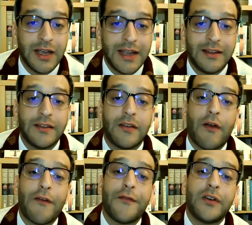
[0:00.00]
It is a
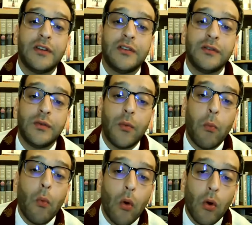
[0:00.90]
reference to the
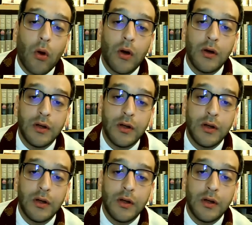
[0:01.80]
war